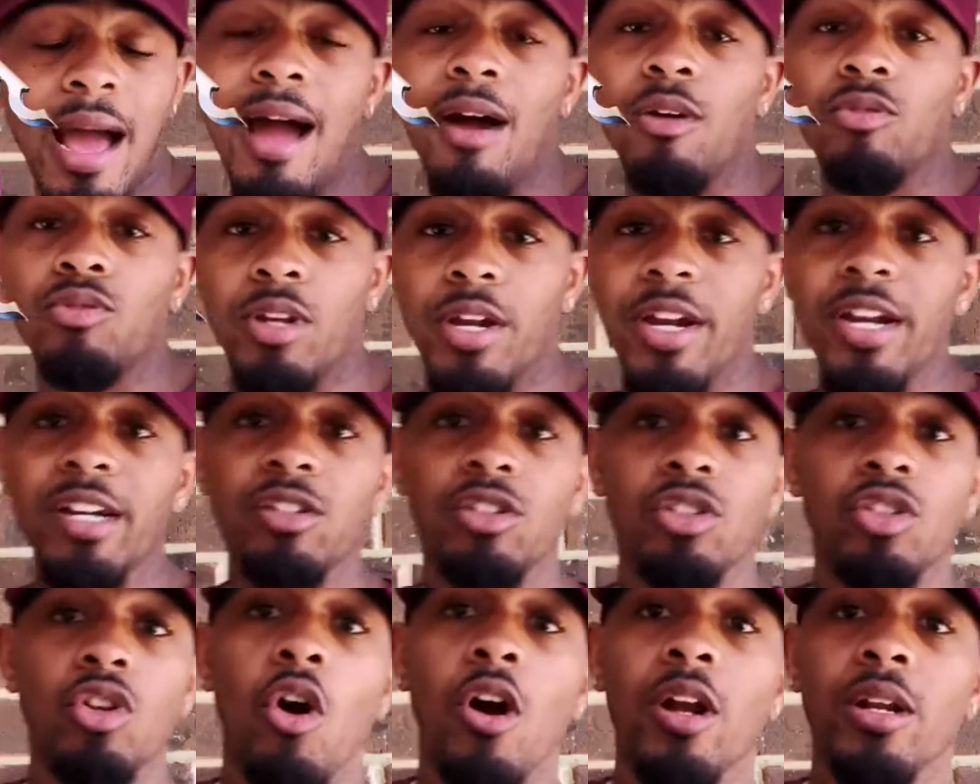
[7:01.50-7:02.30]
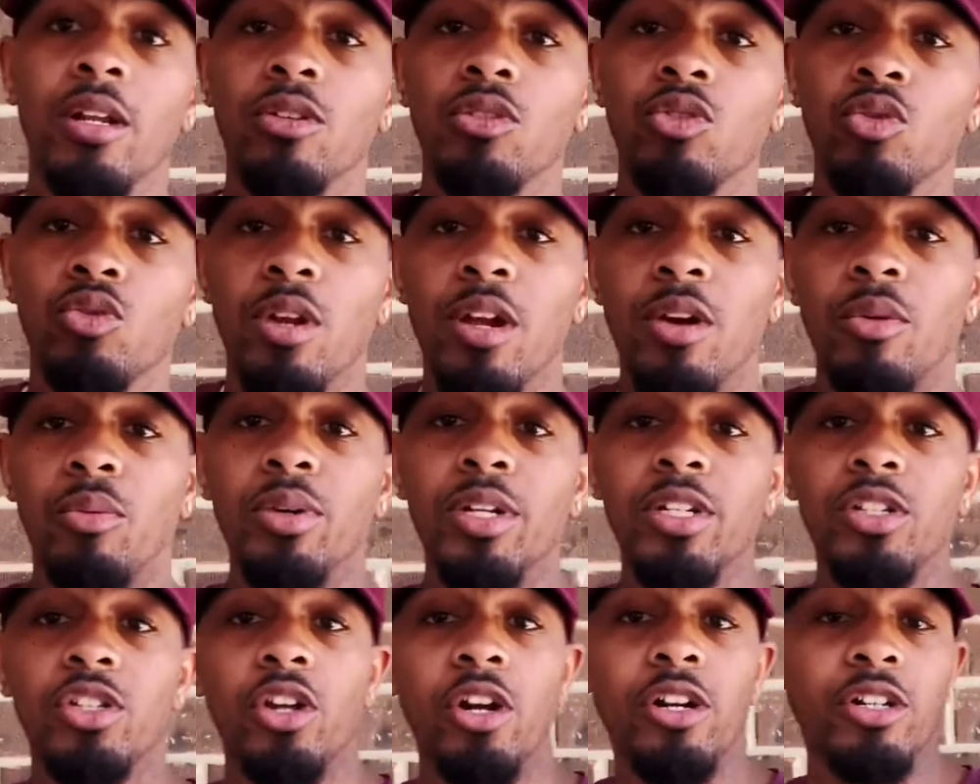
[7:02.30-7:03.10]
they're starting to do their
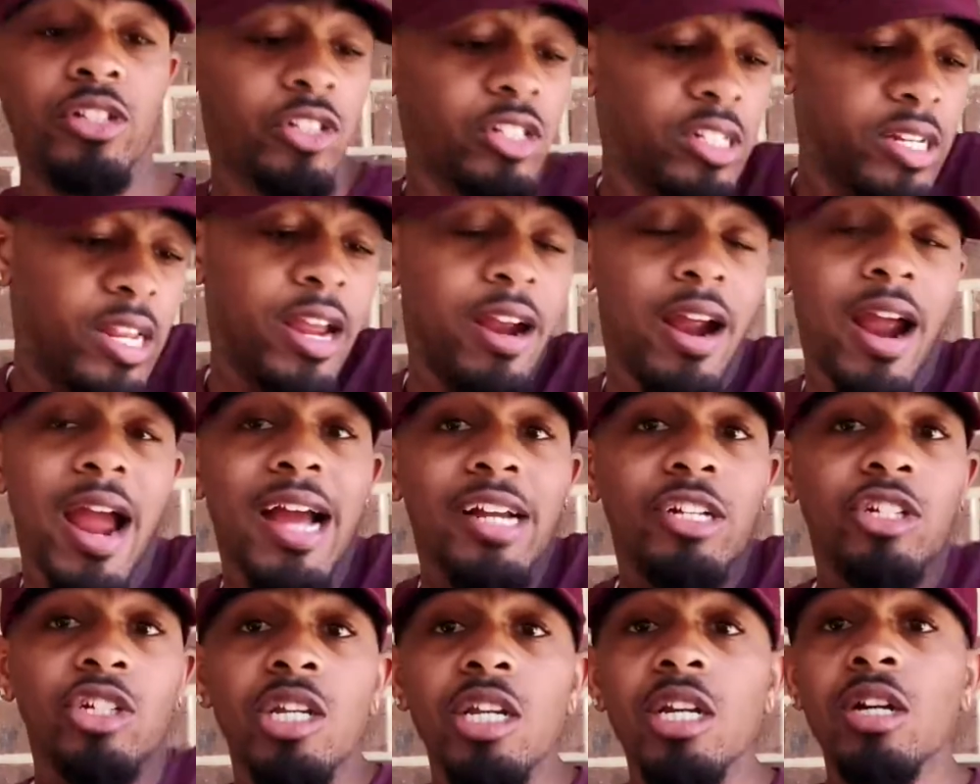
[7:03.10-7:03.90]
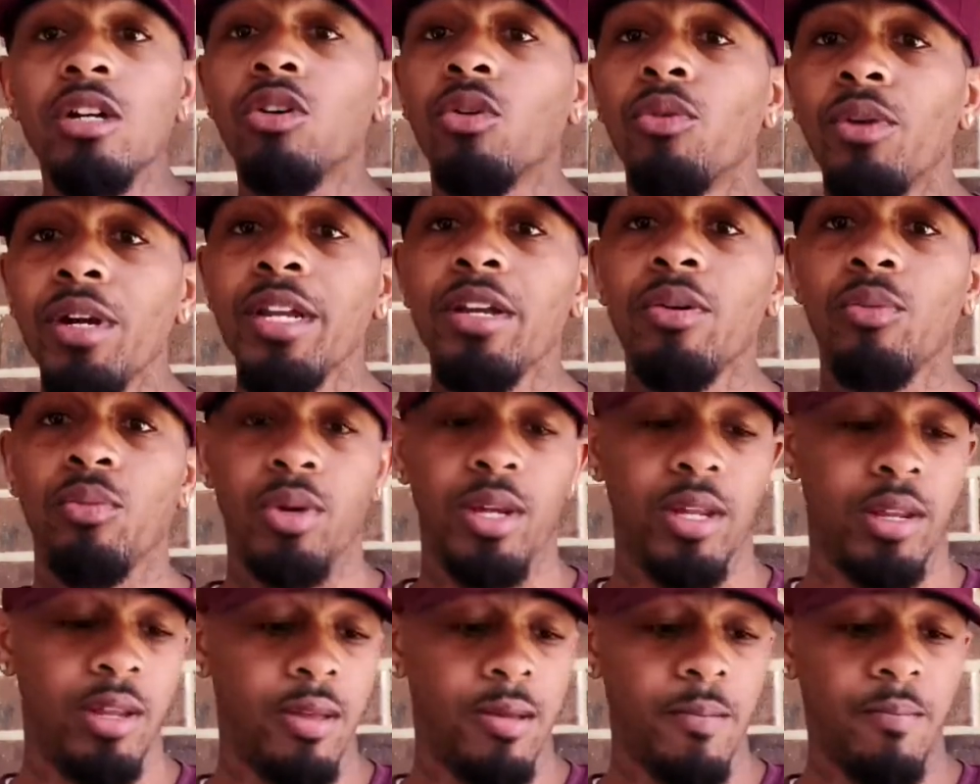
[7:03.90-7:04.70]
research and they're actually agreeing
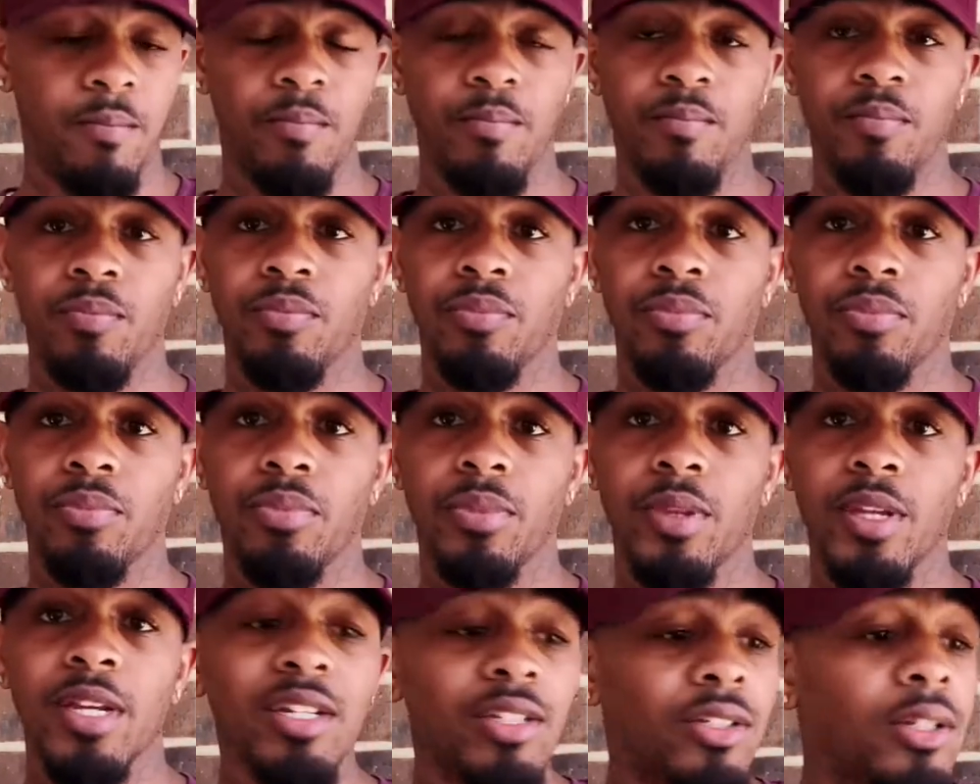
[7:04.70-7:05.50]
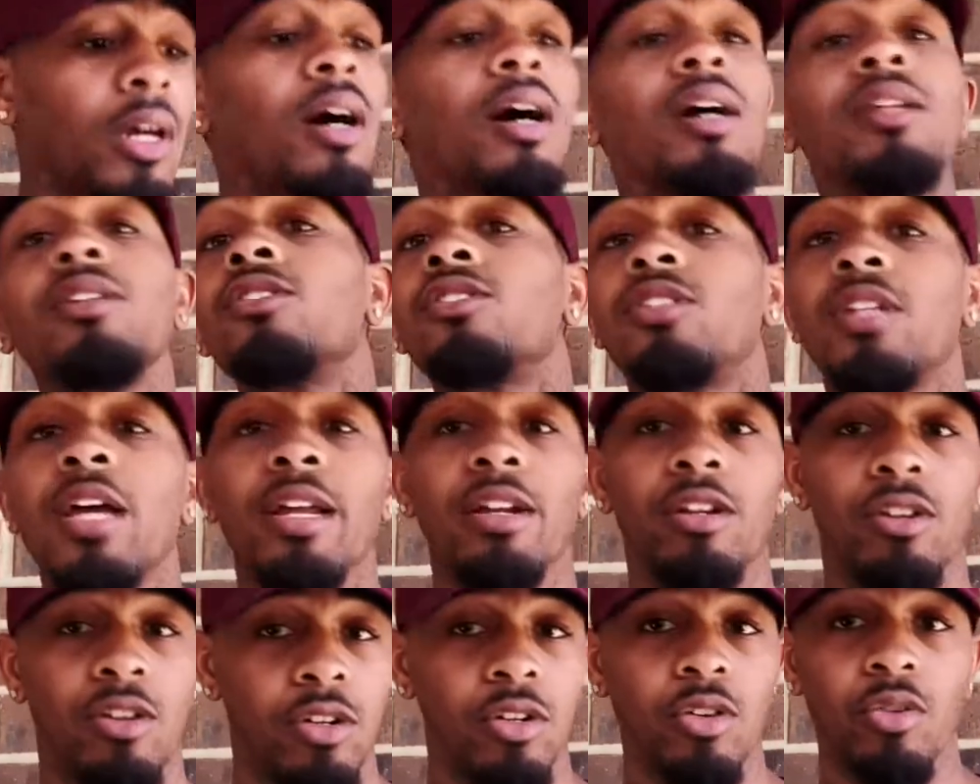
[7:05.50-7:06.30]
with it. It's others that
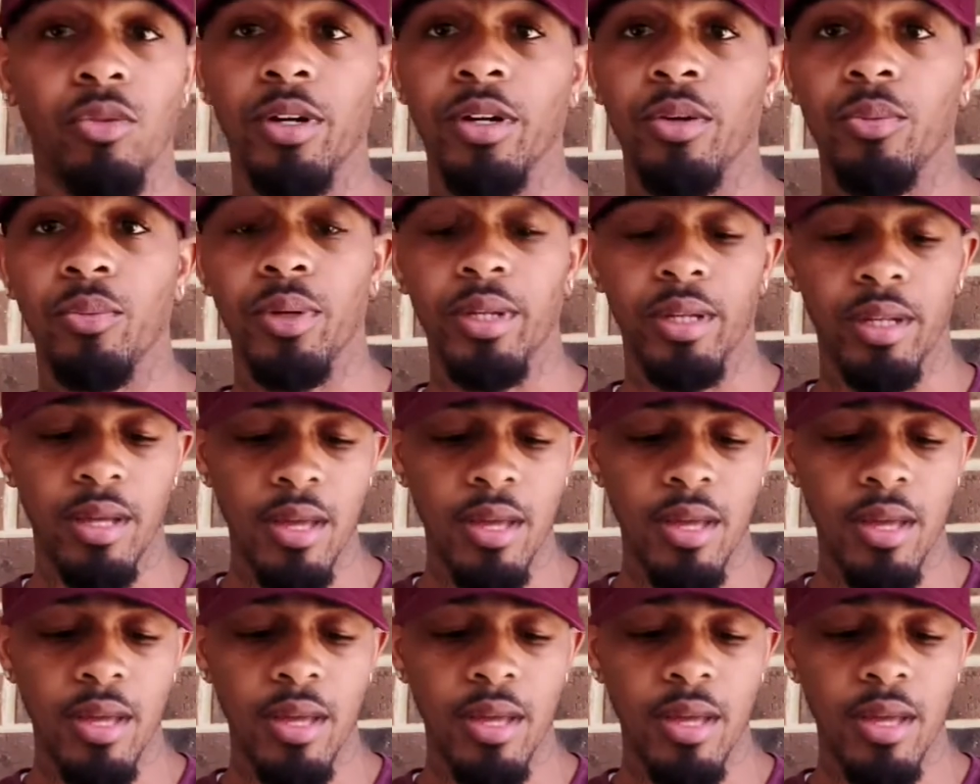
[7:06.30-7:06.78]
are agreeing with it.